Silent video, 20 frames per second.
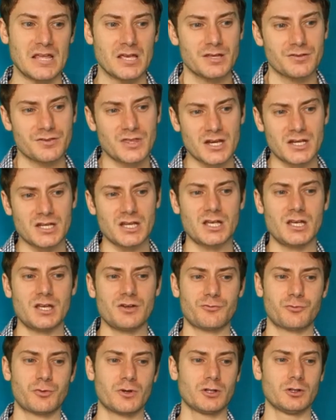Then
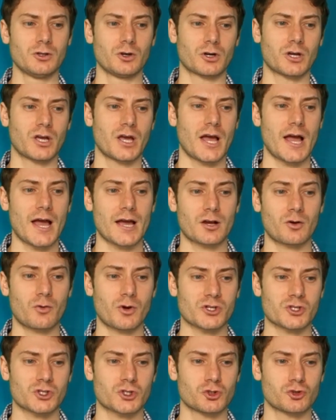if we look at
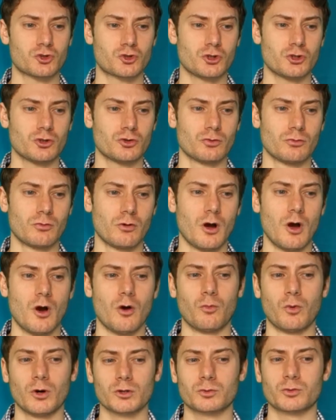question 2,
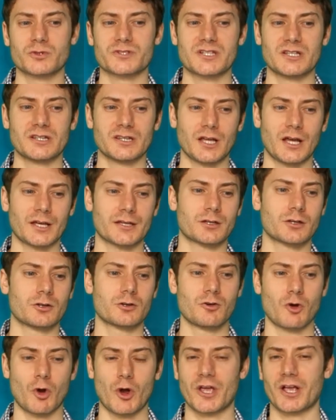what was it like
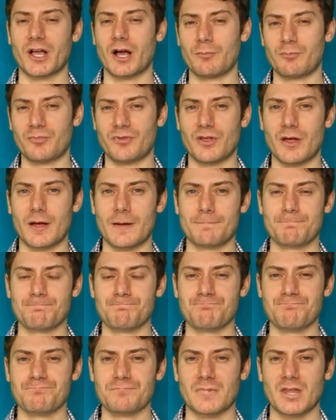growing up there?
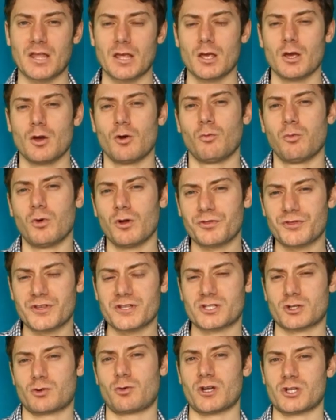What
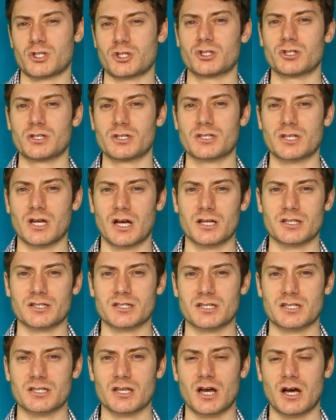this question is
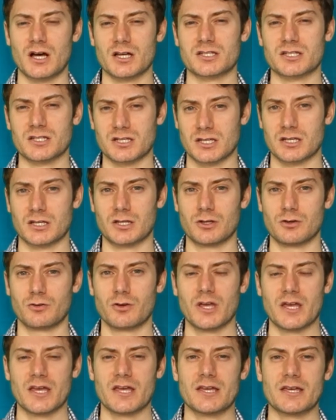asking you
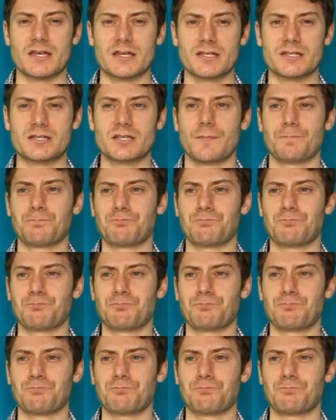is